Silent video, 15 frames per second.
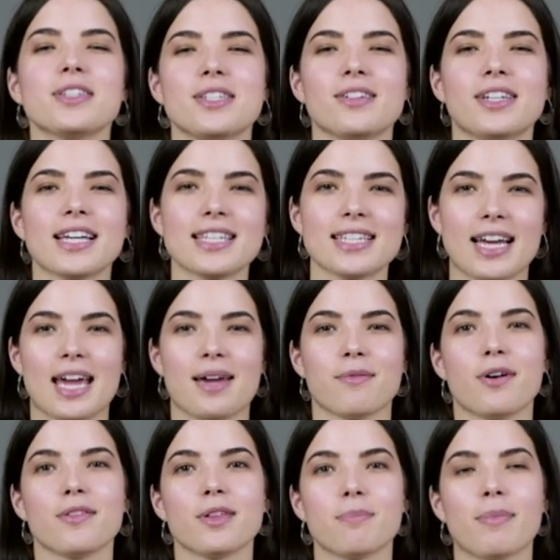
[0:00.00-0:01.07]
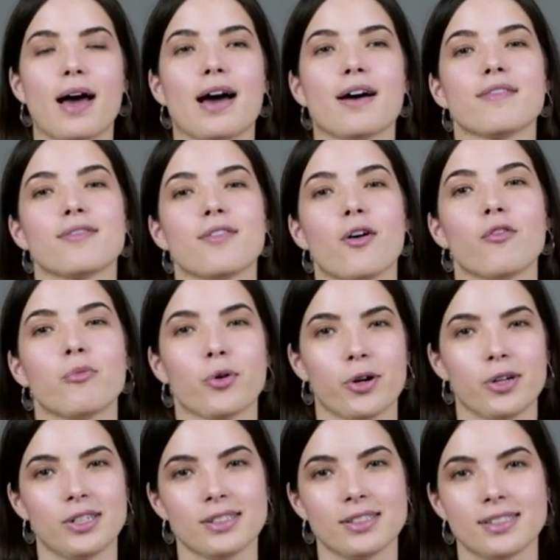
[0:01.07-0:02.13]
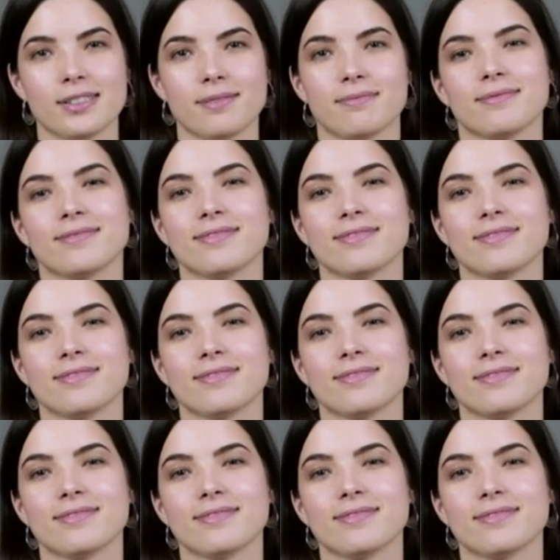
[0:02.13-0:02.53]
see you next time on The Path of Mortals.